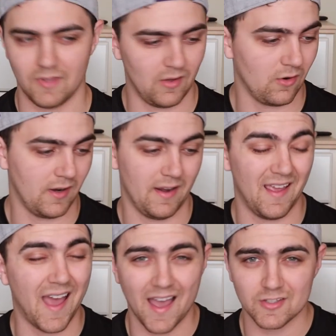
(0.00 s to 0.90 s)
it, or it
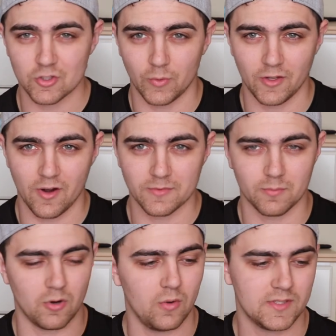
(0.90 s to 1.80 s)
has twenty grams
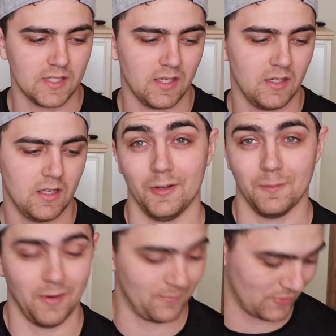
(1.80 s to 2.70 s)
of protein.
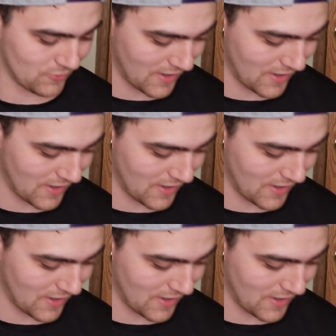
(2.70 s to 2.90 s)
Really pumped to